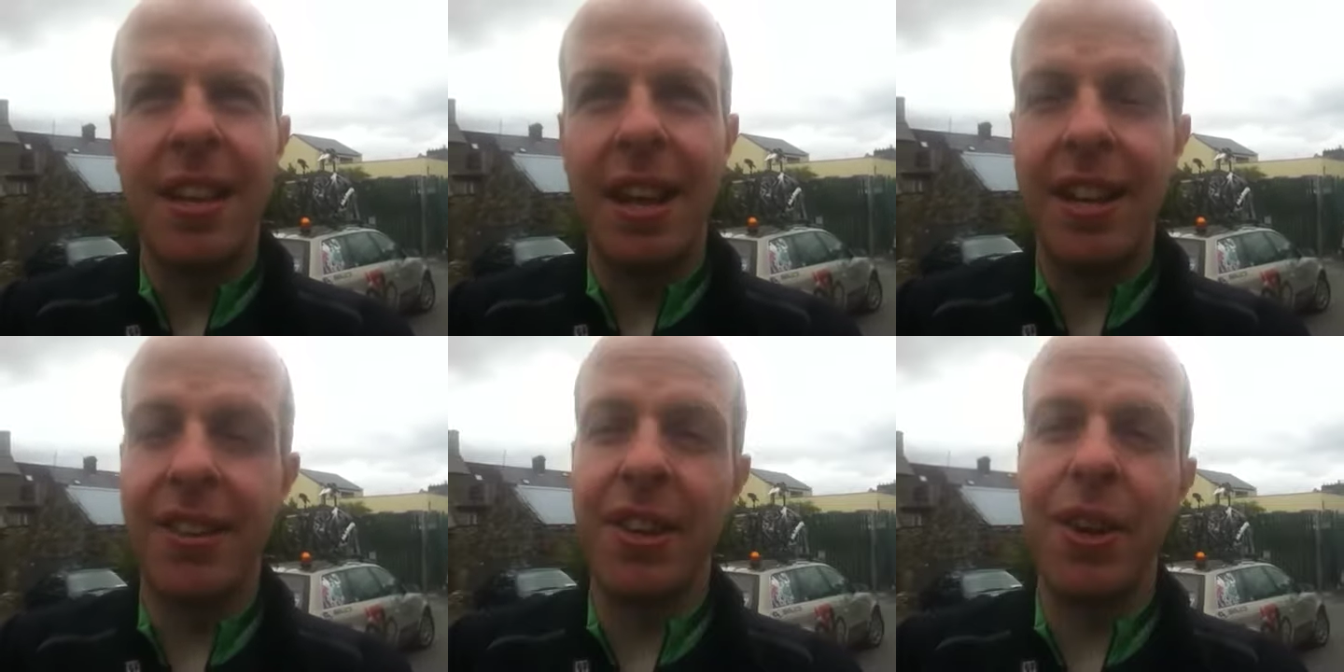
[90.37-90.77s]

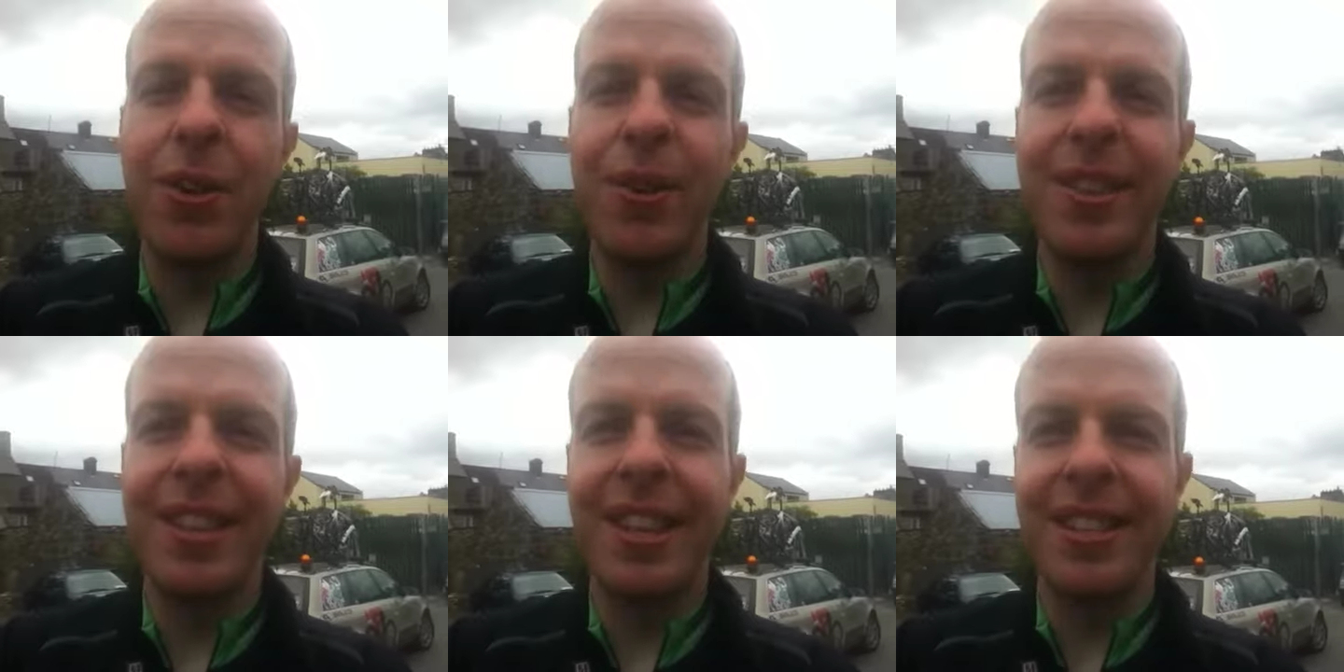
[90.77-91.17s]
don't
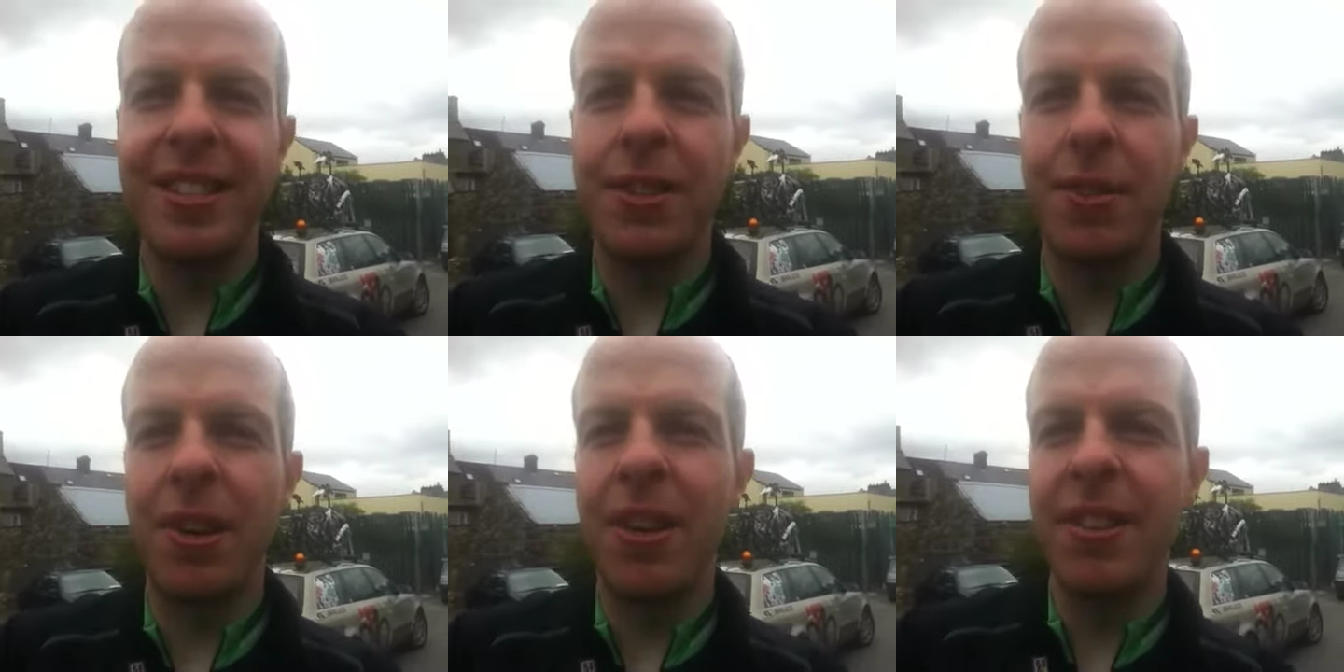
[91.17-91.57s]
know. That's
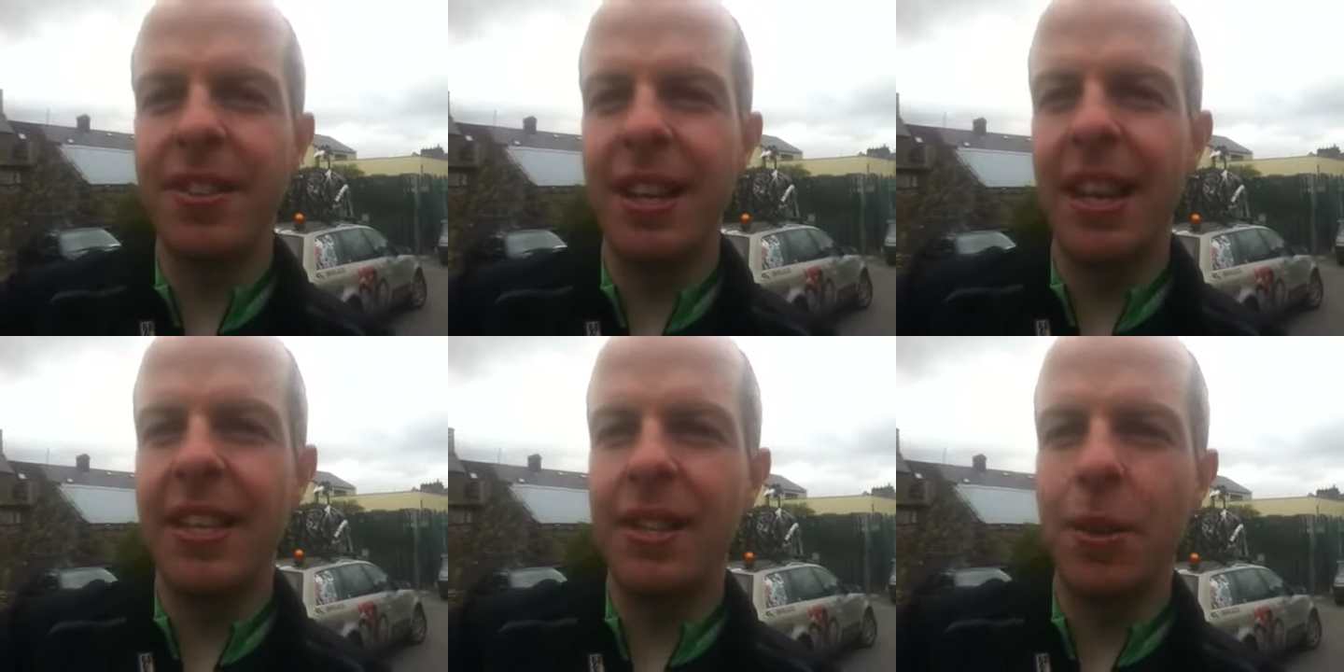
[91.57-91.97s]
the
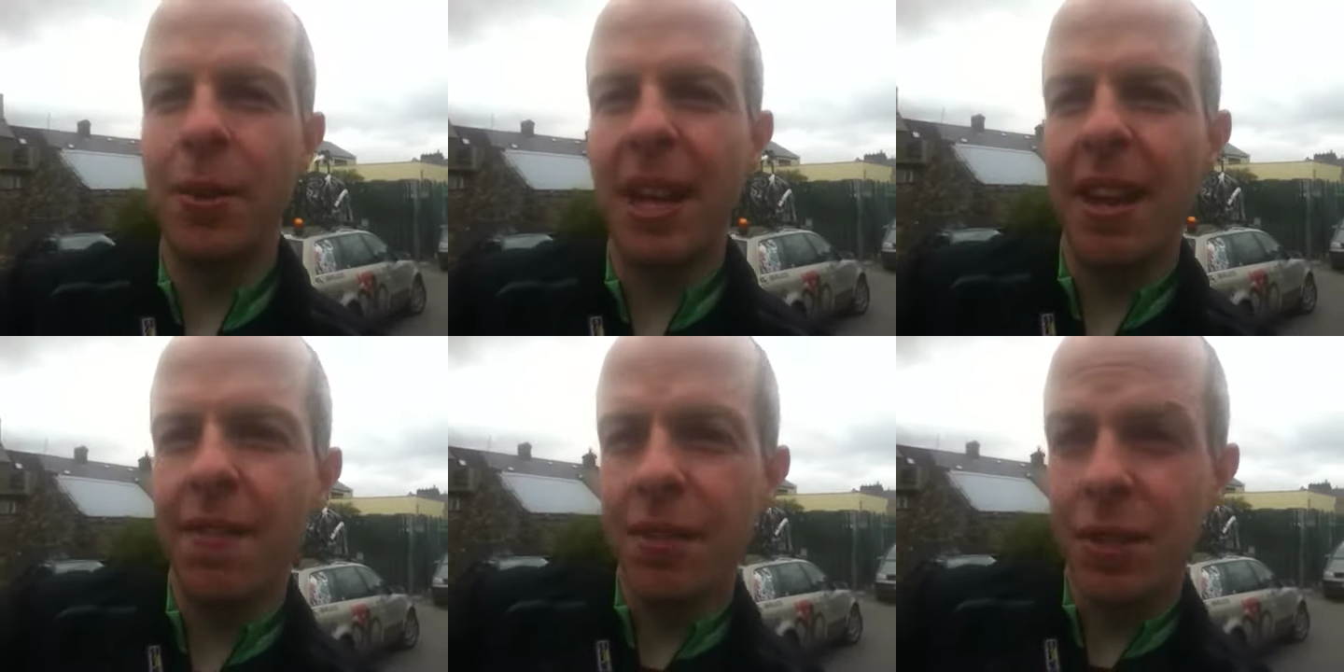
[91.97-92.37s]
Ross. I had it
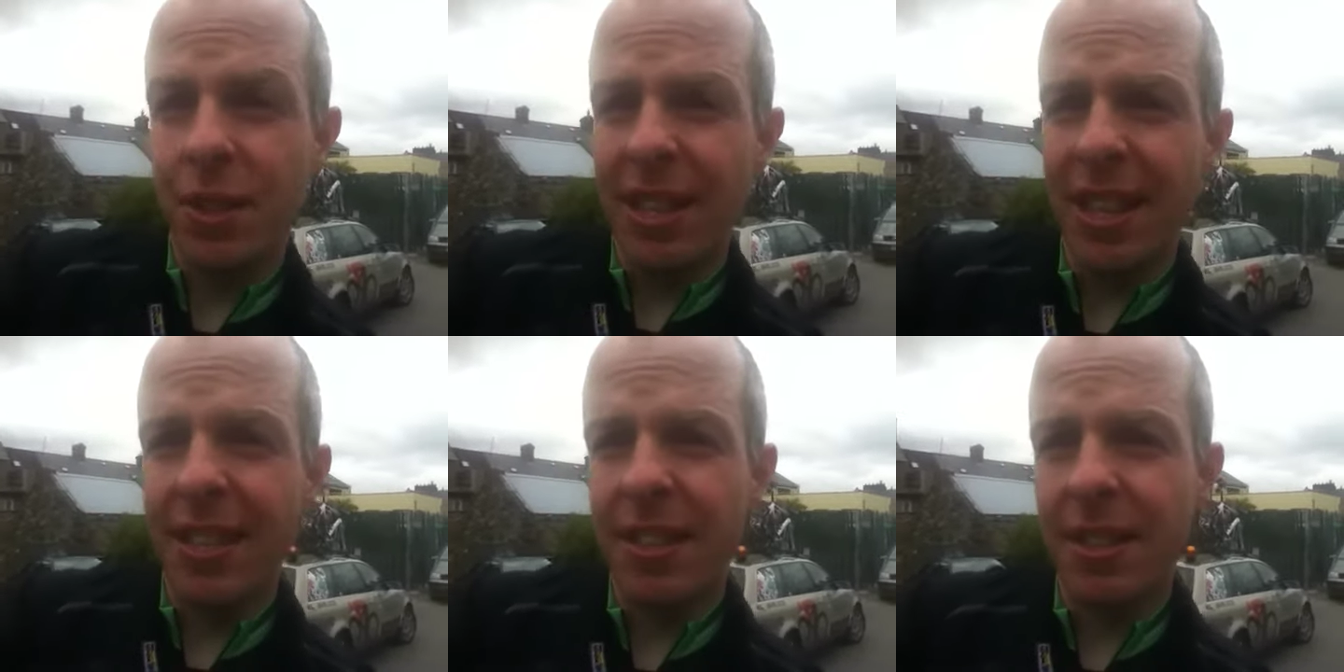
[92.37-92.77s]
okay for 2
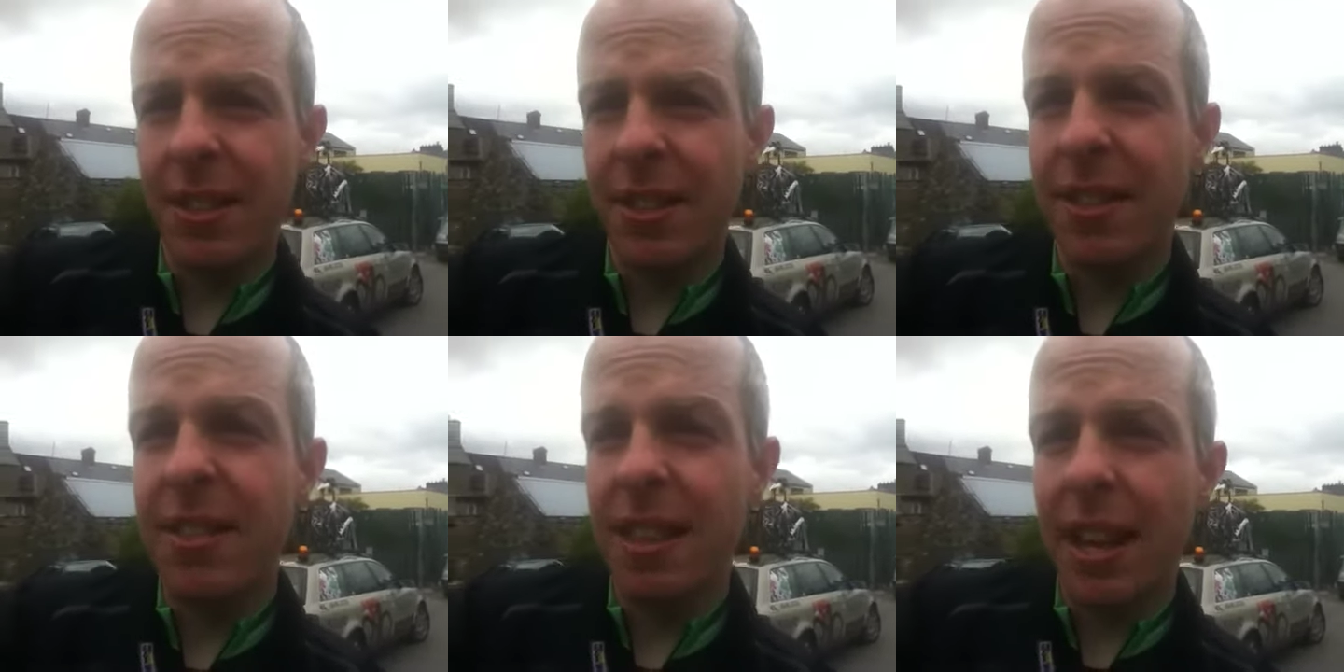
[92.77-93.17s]
days,
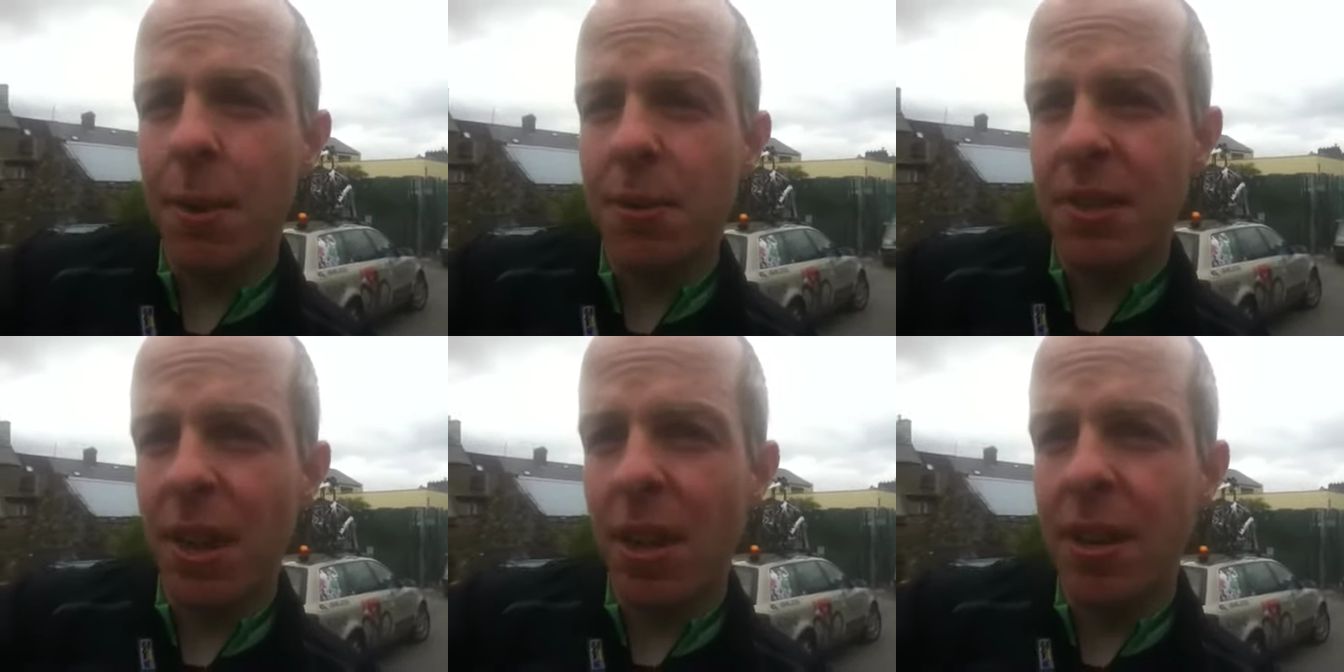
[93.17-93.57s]
and today
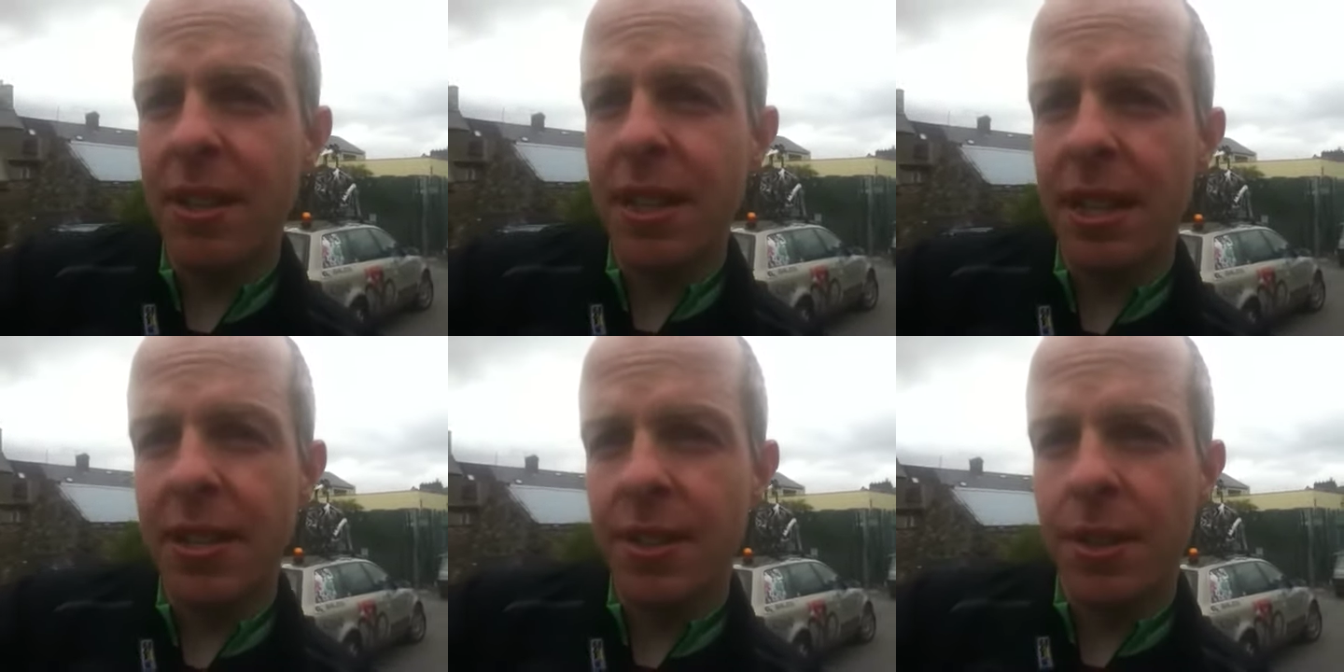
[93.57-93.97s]
was a hard
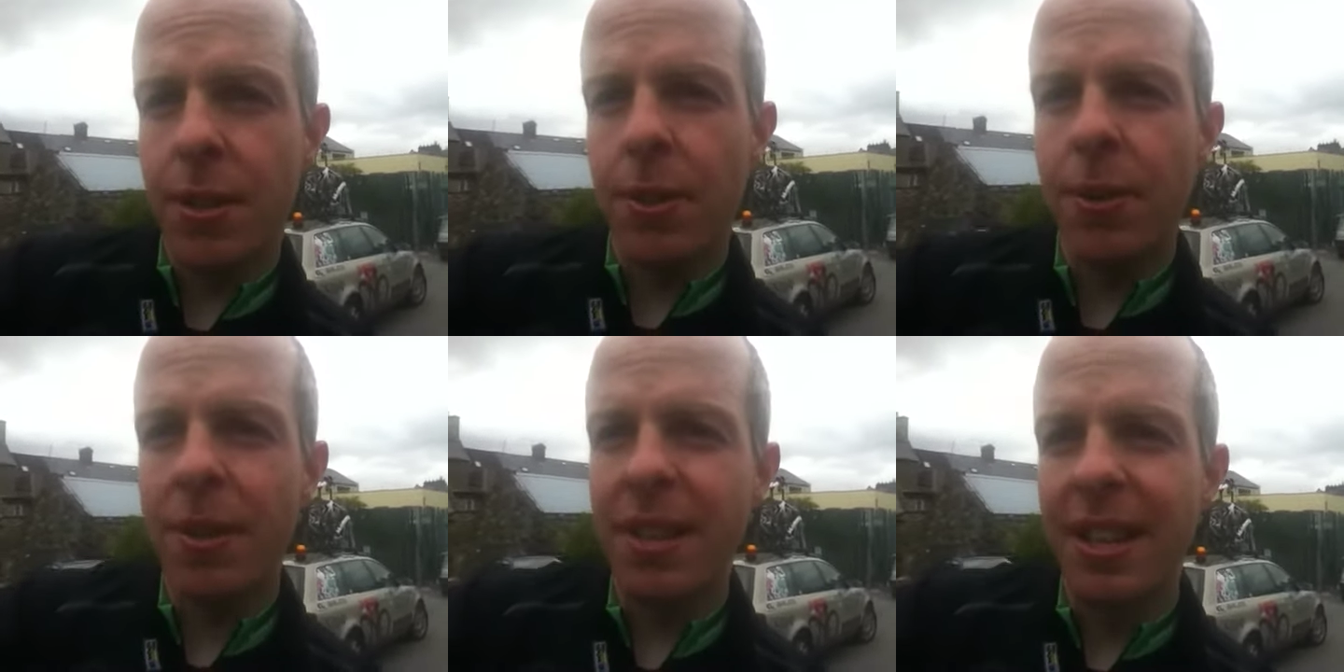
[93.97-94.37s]
day.
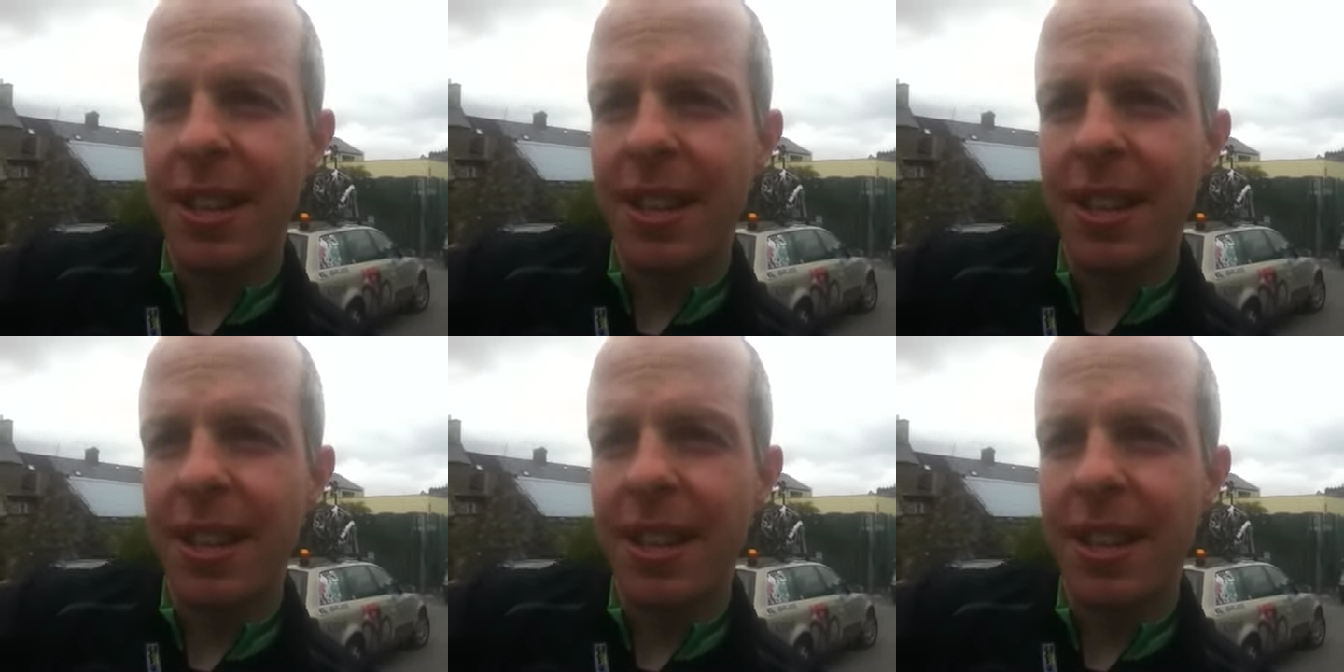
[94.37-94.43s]
So